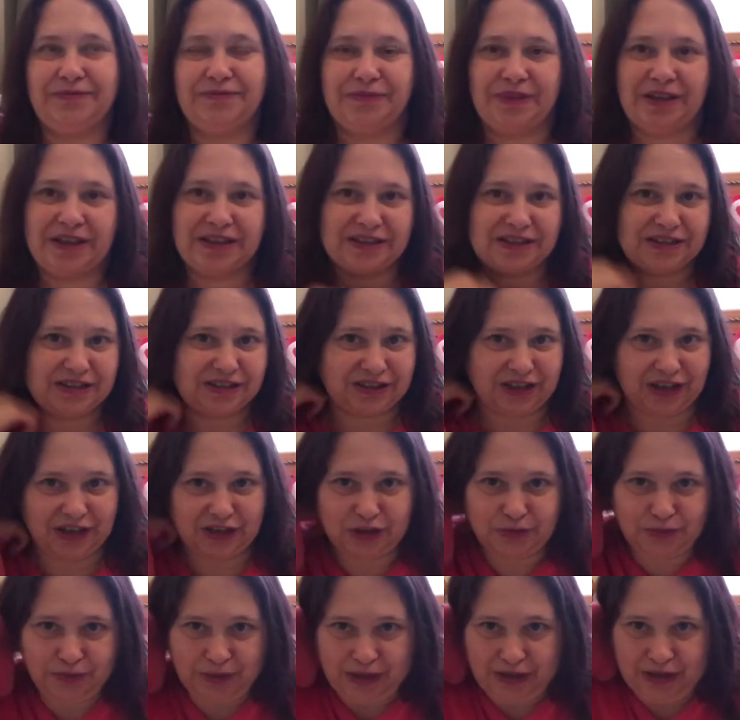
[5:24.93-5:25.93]
as such,
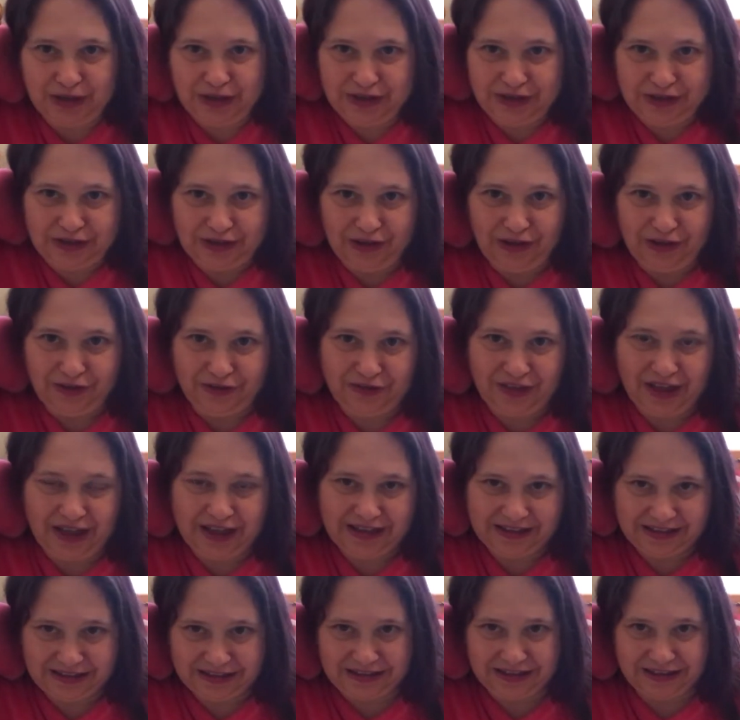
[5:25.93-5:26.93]
because of that
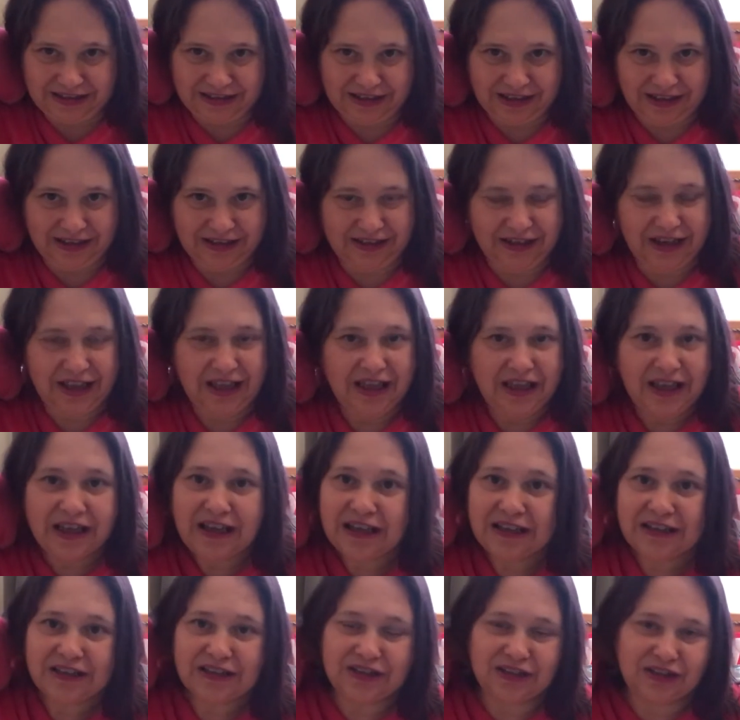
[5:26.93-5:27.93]
incident.
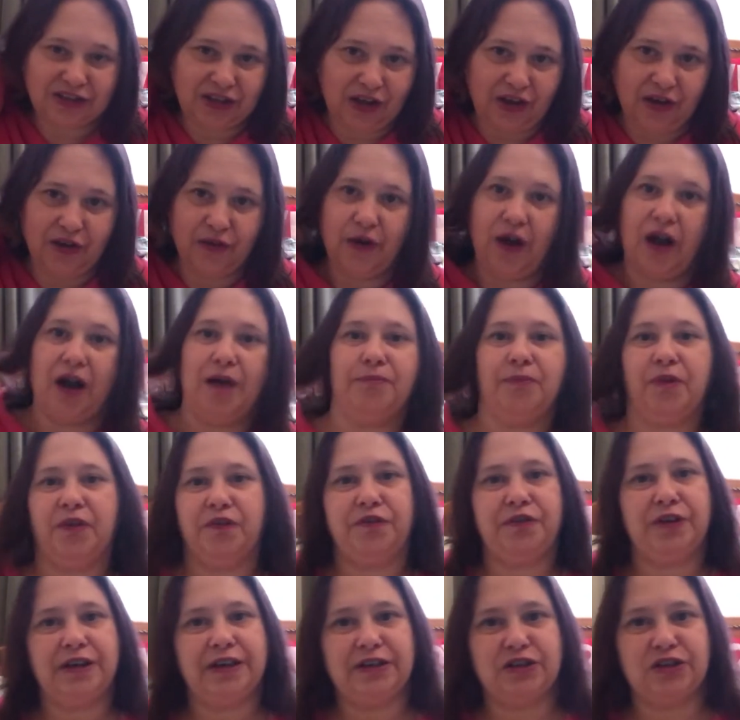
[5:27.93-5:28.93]
So I'm not
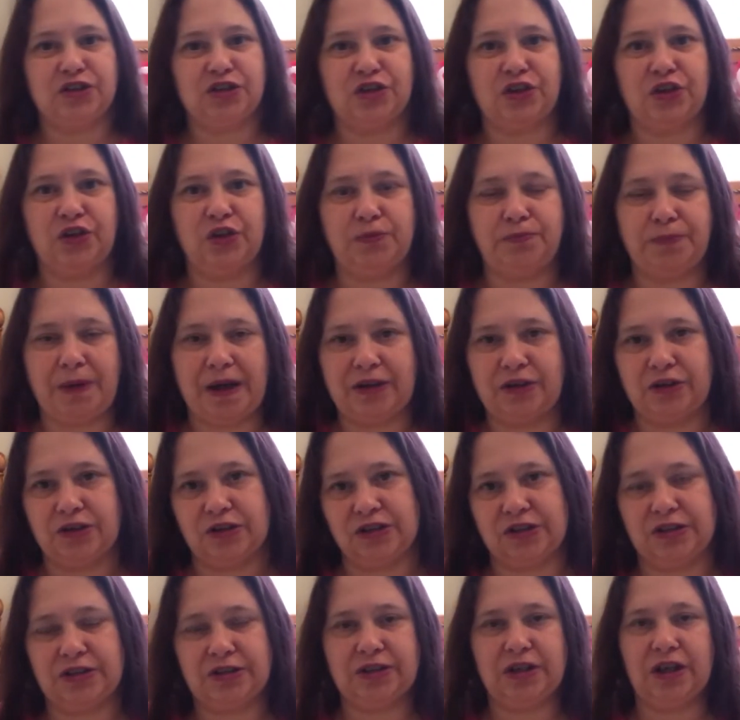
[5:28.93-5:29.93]
feeling too bad.
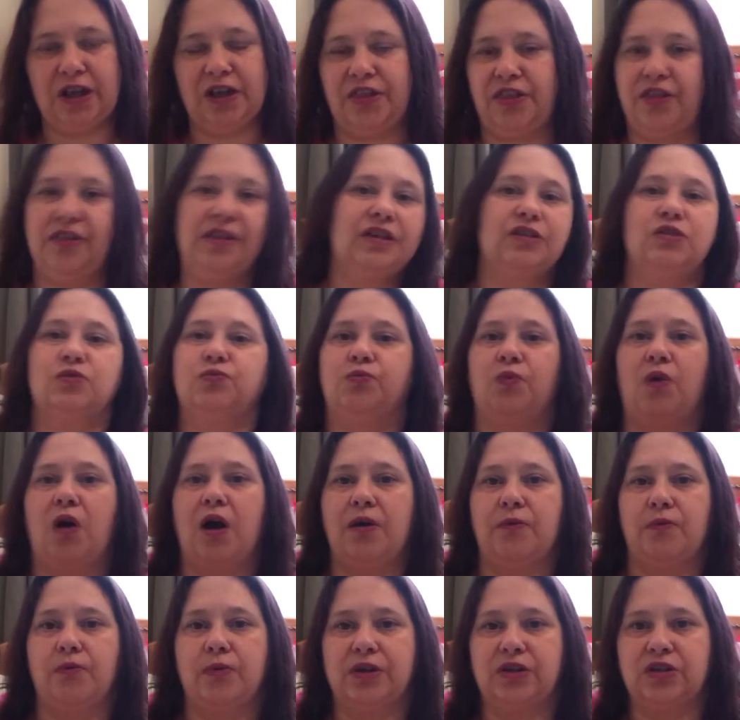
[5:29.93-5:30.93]
I think that's why
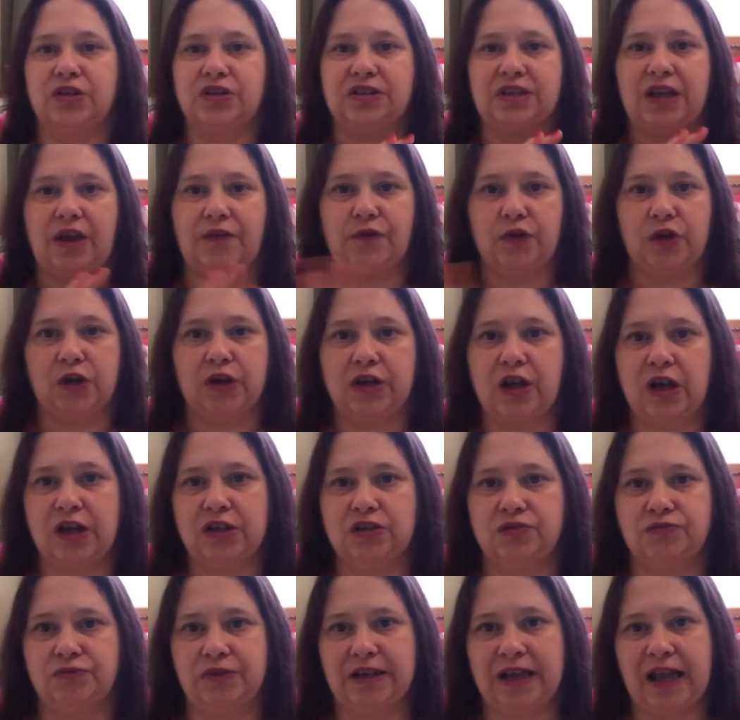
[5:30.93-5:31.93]
we're just having a nice
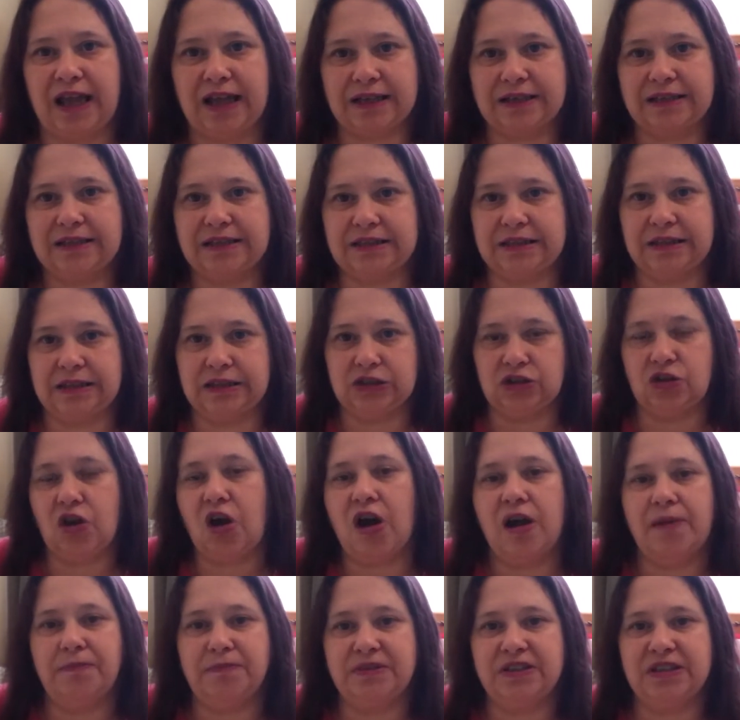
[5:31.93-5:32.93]
relaxing
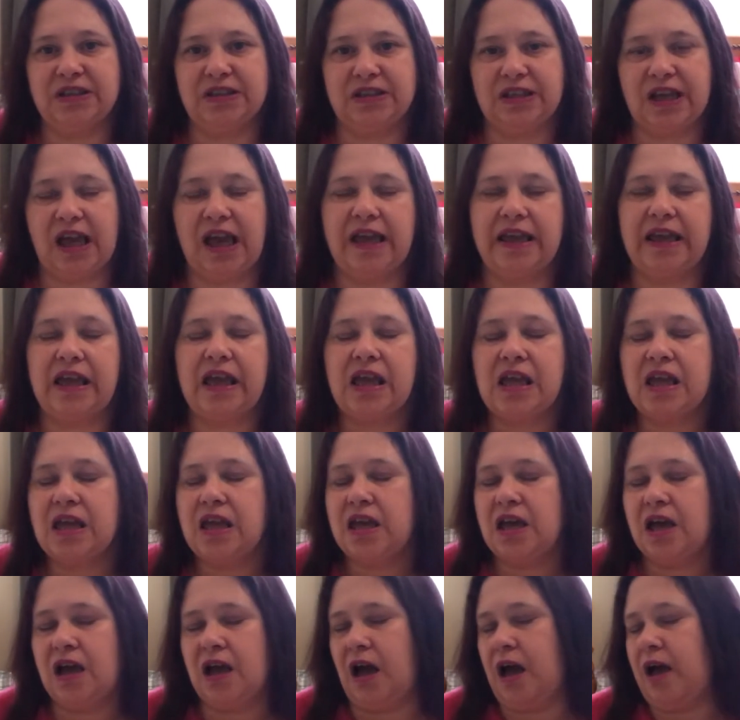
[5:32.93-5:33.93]
time today.
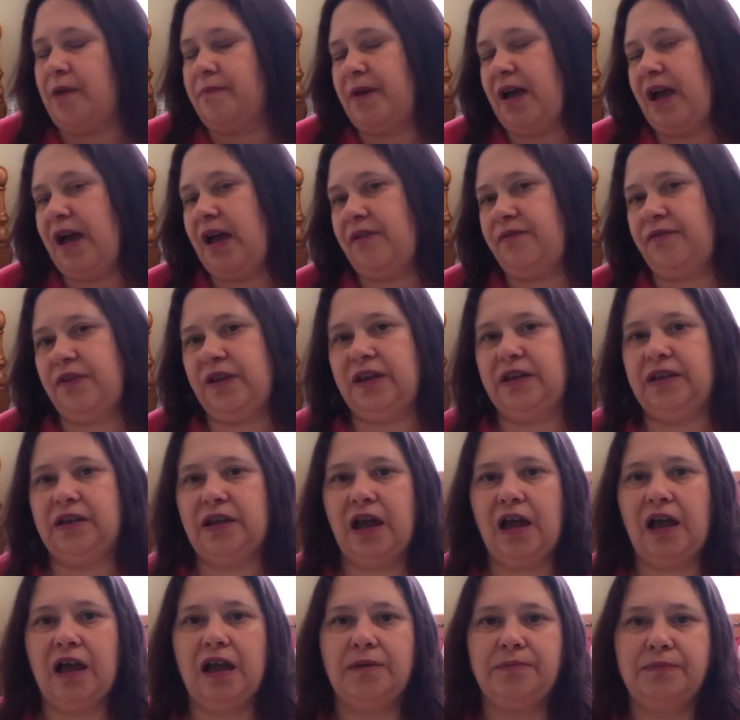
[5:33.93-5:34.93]
I'm having,
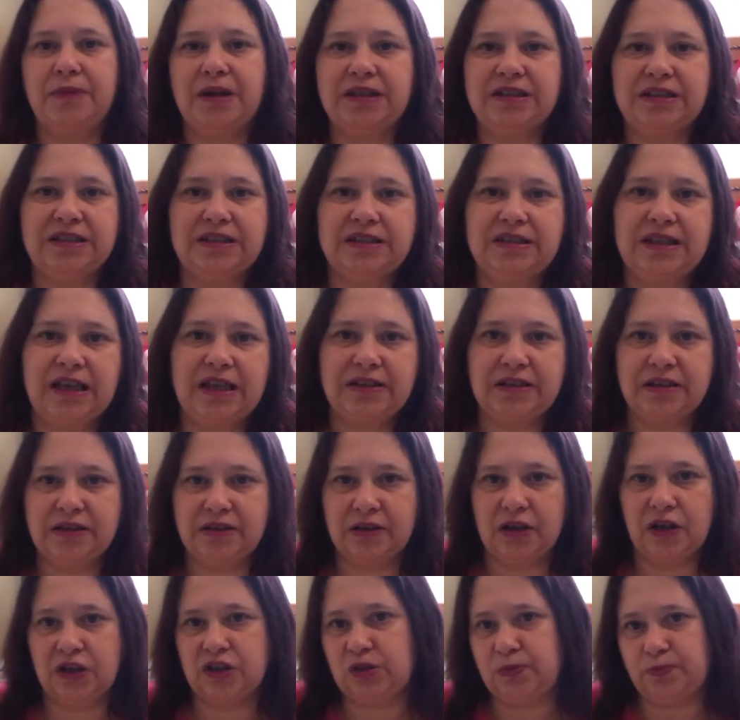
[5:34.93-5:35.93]
as I said, a
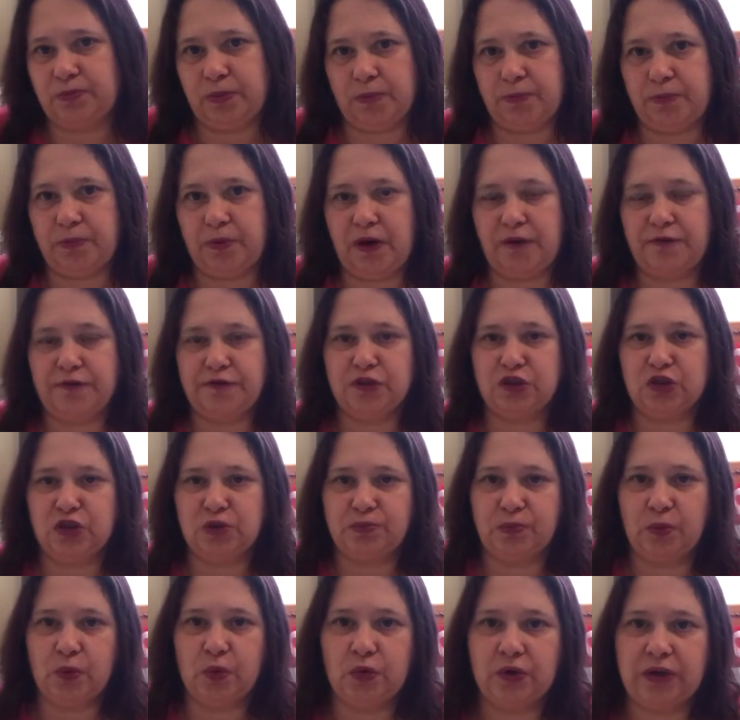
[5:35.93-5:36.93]
nice bubble bath this
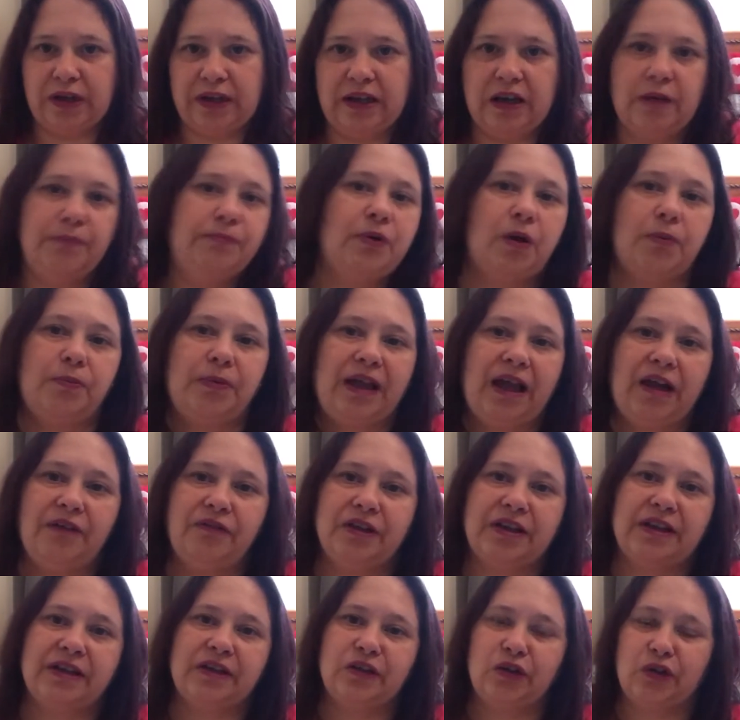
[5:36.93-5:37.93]
morning. I'll probably have
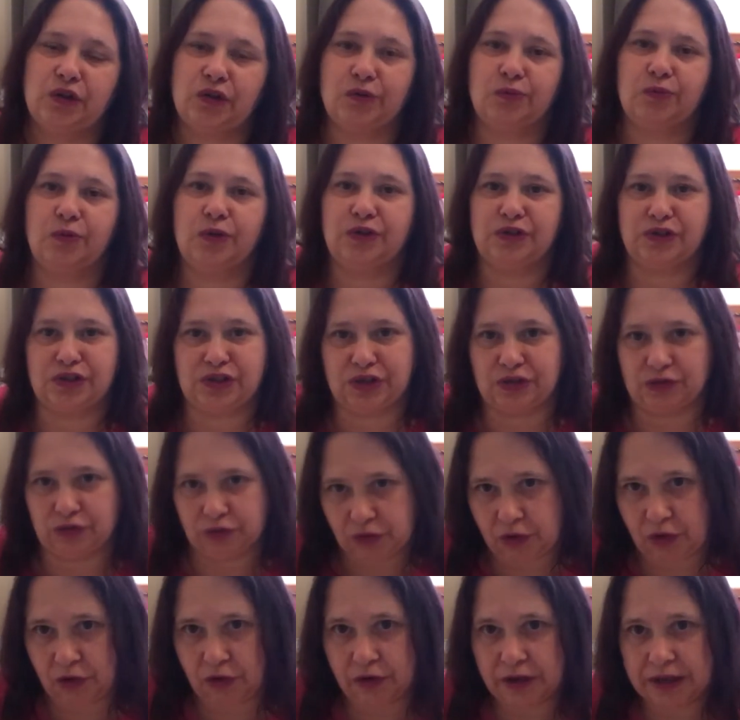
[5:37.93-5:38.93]
another one
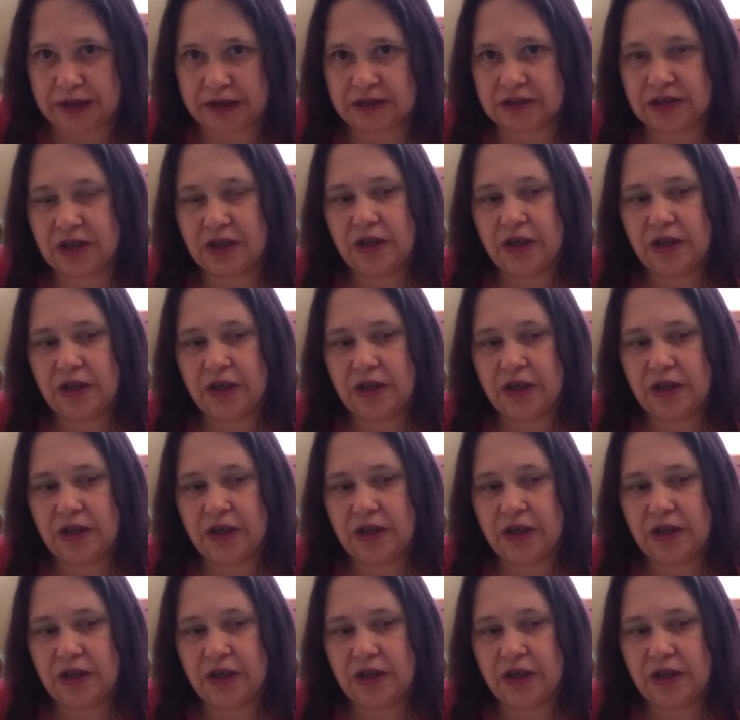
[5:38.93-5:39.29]
tonight,